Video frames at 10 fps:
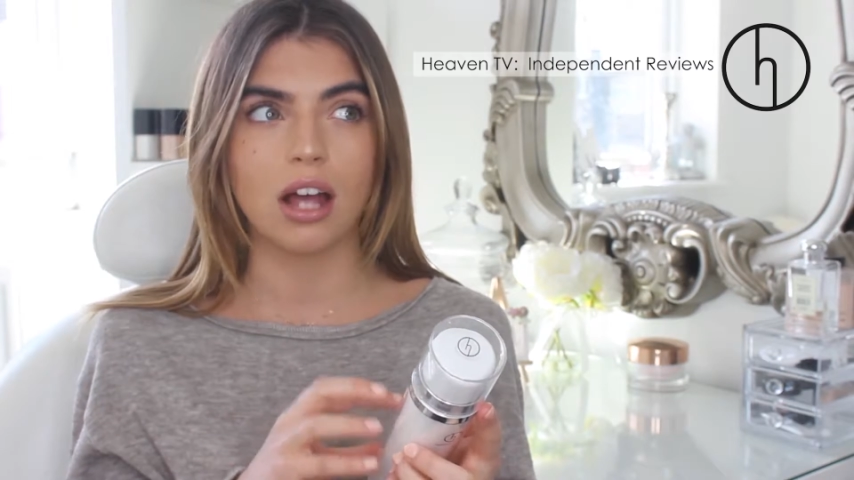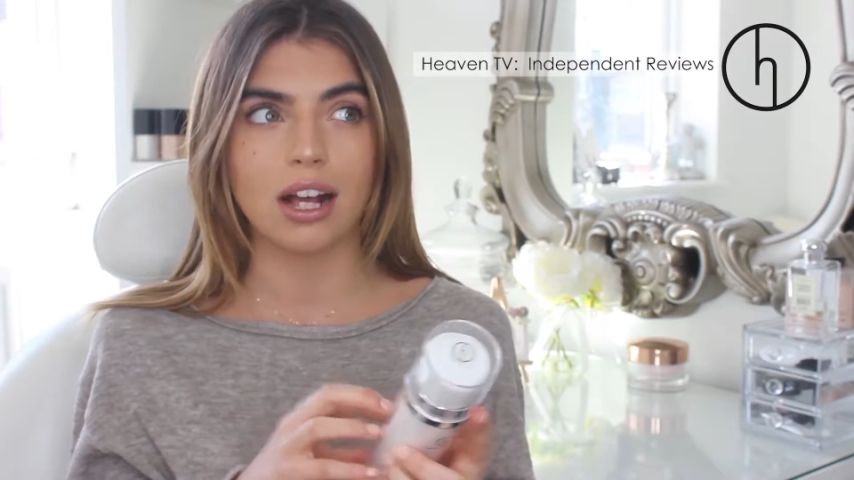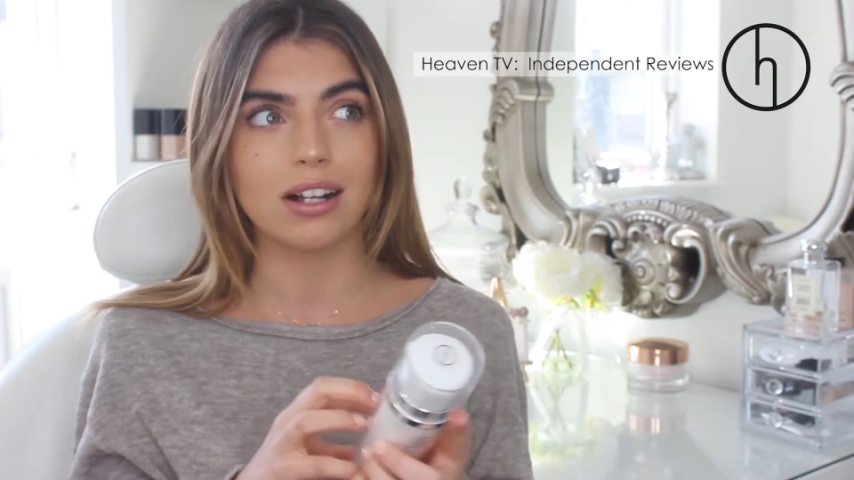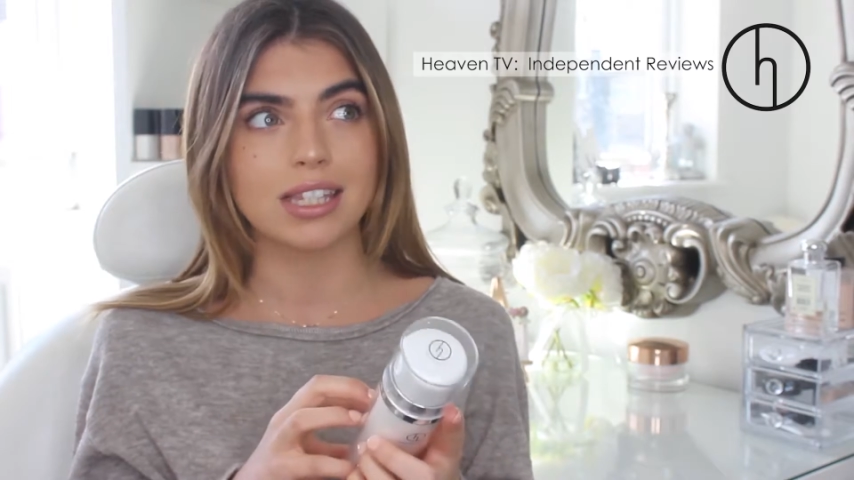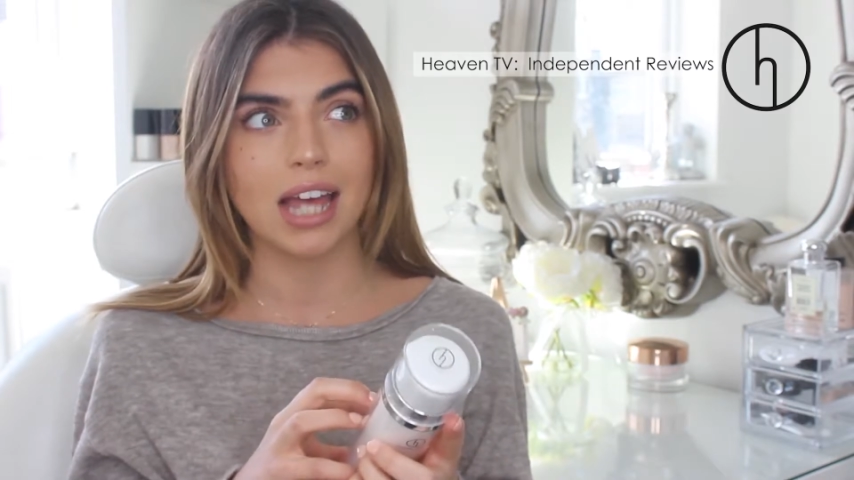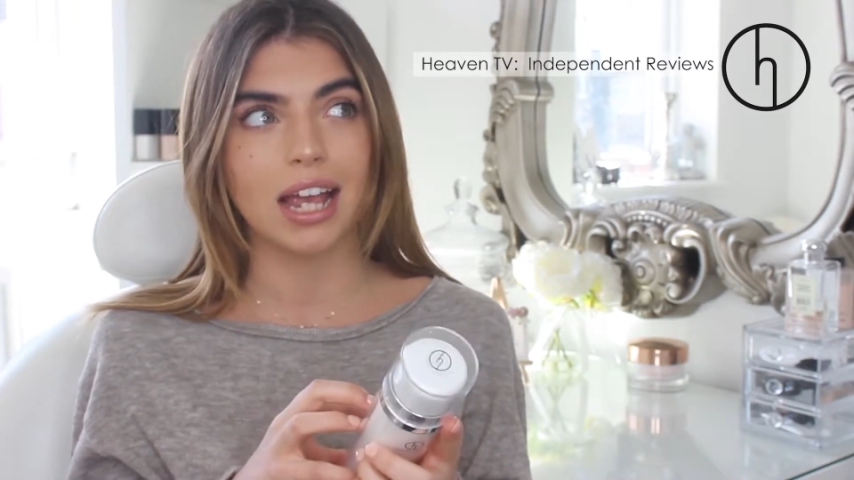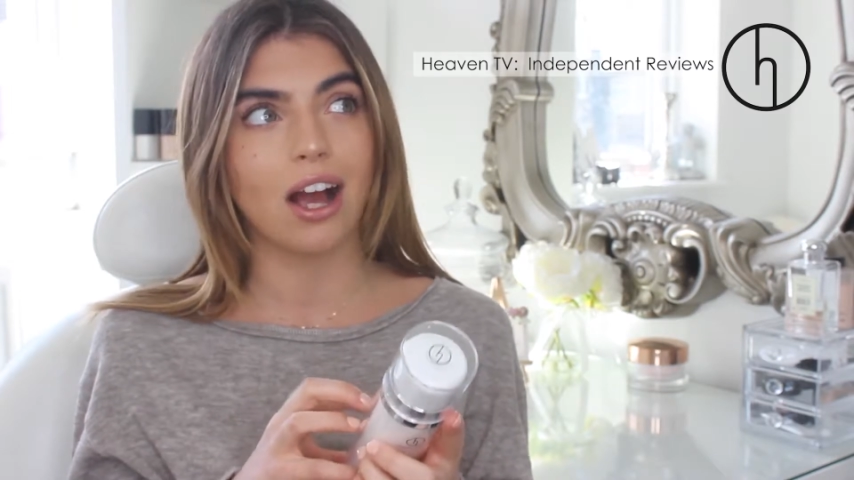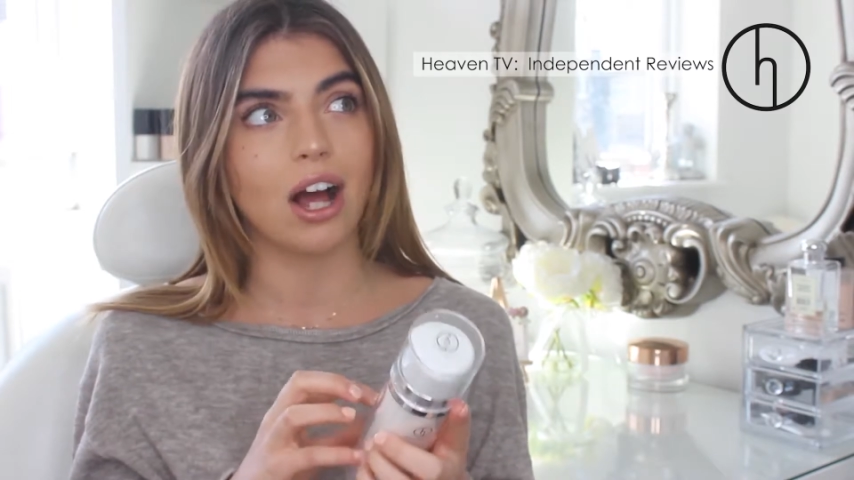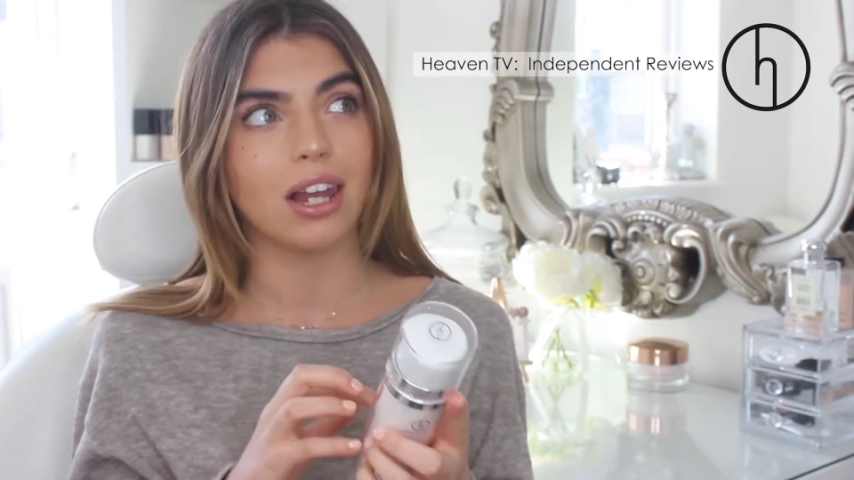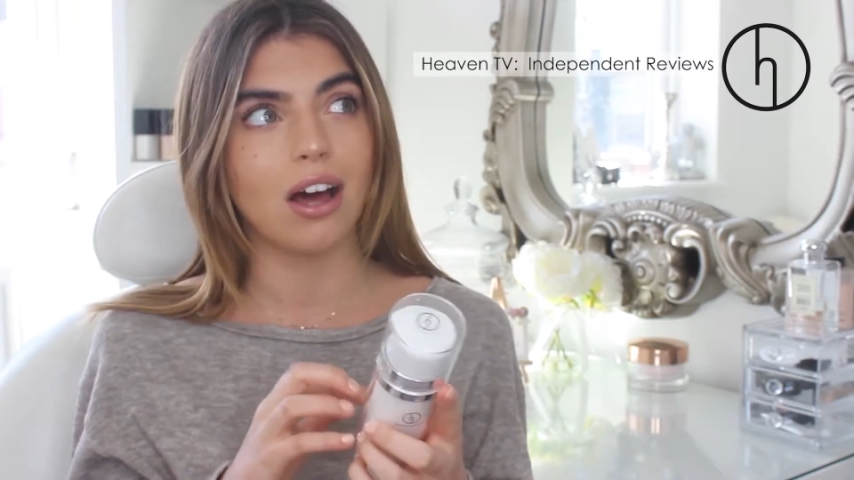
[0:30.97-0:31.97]
like I
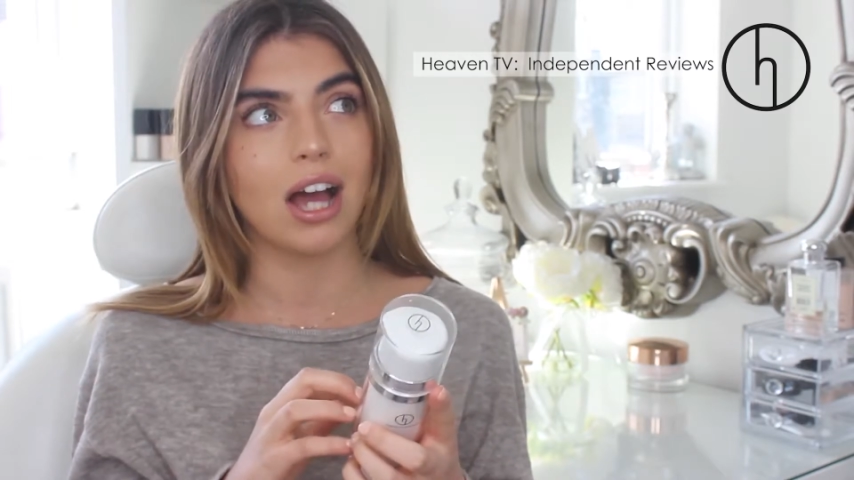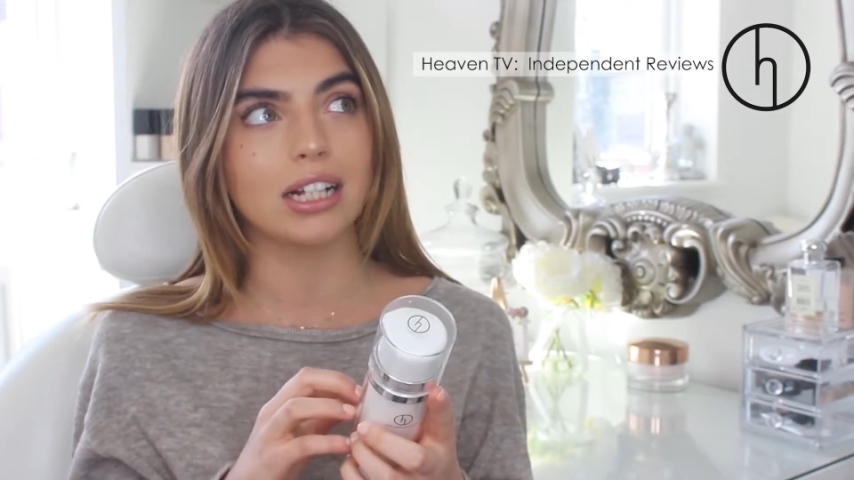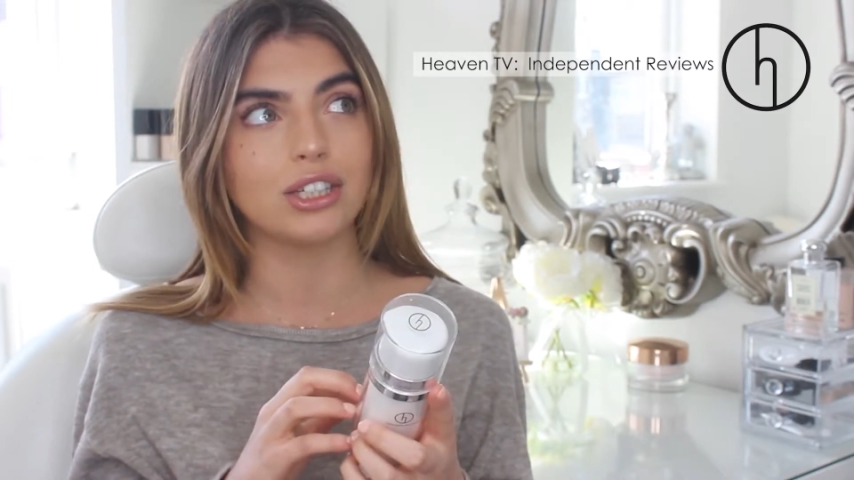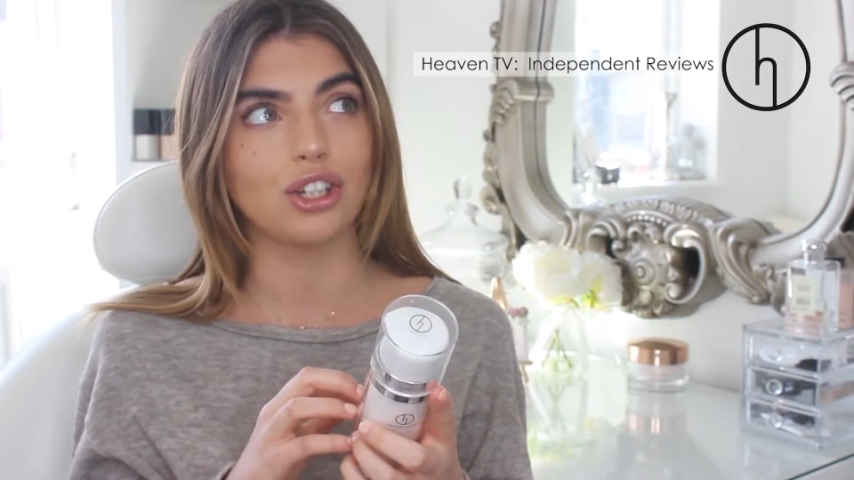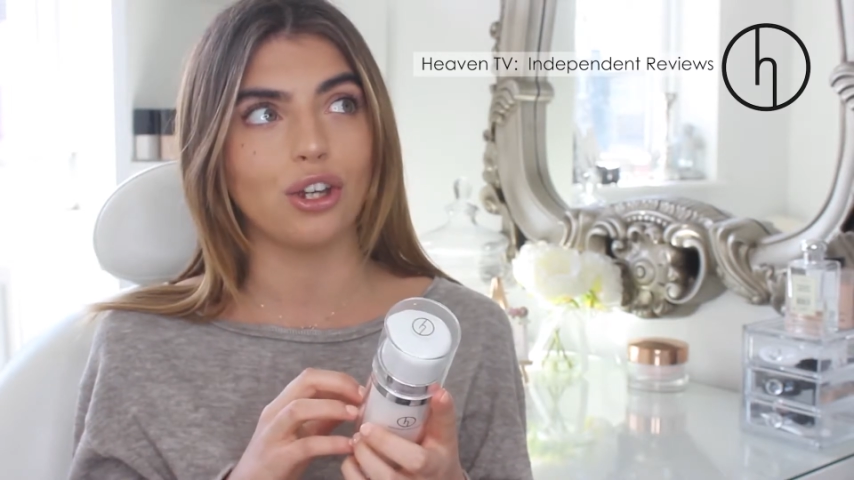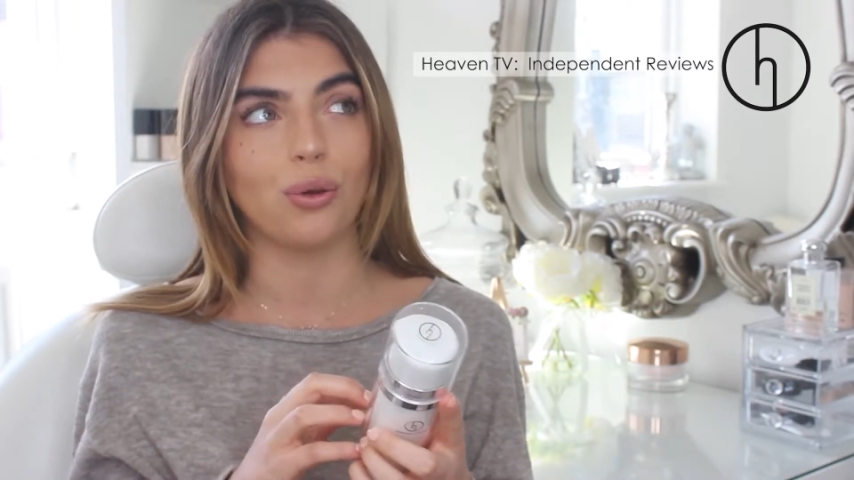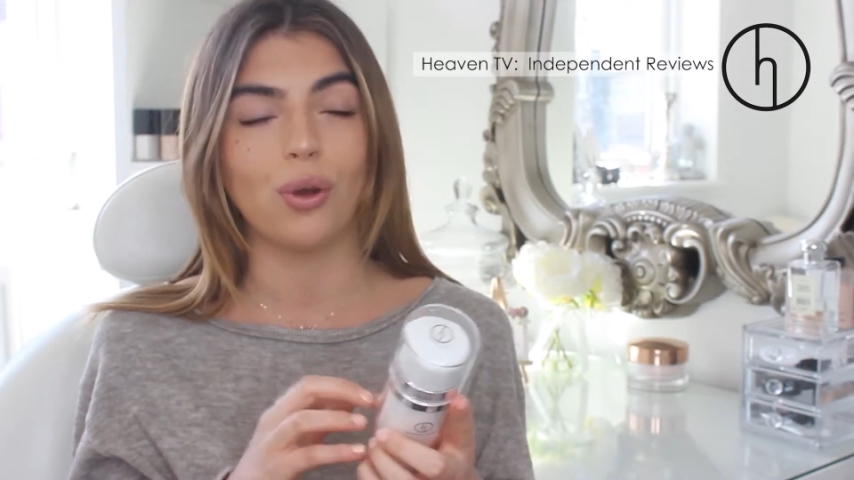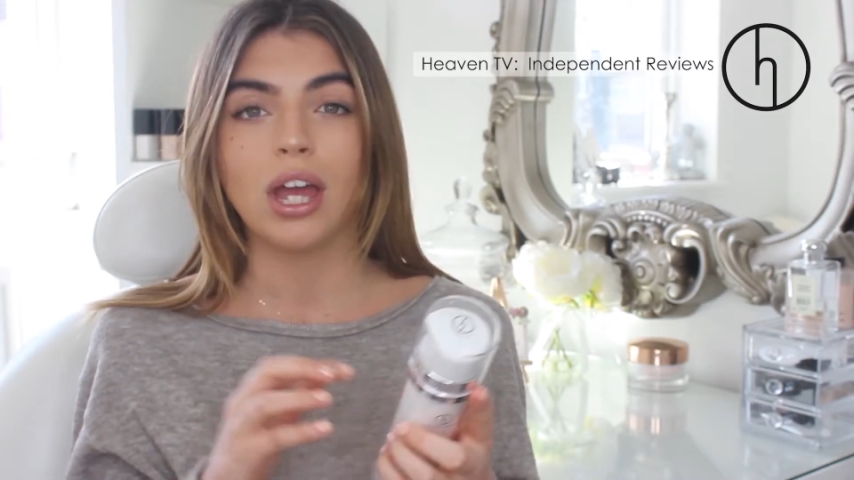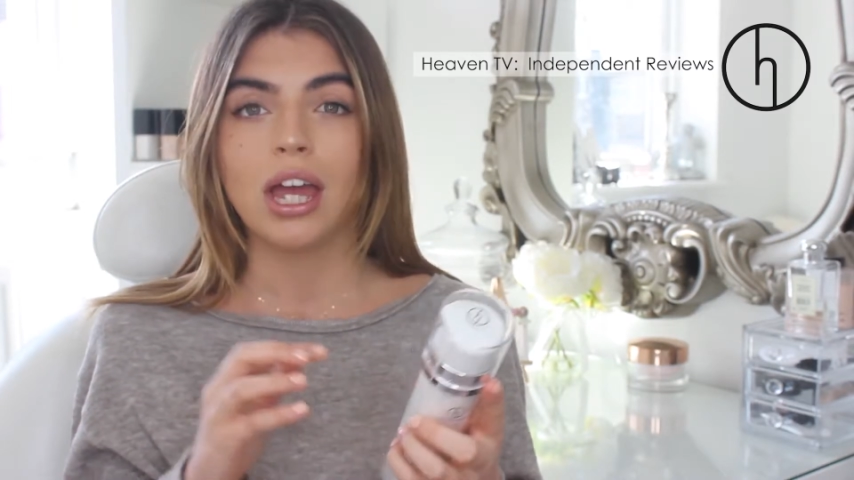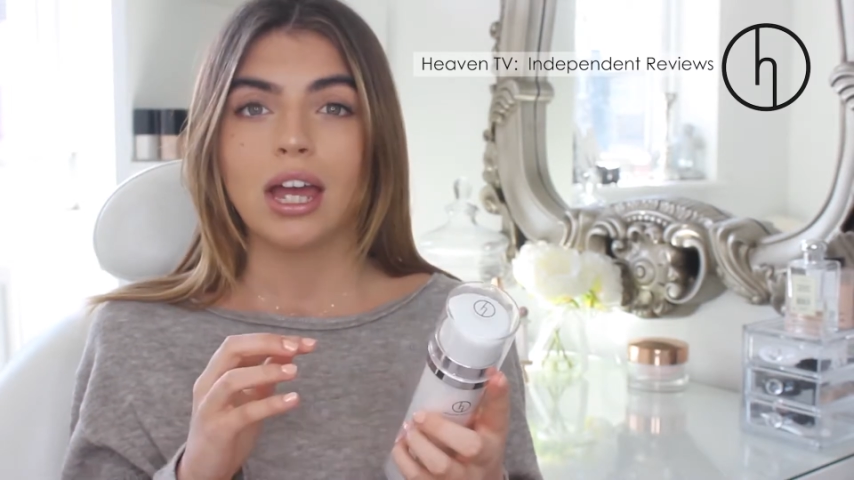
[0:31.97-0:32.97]
say, I like to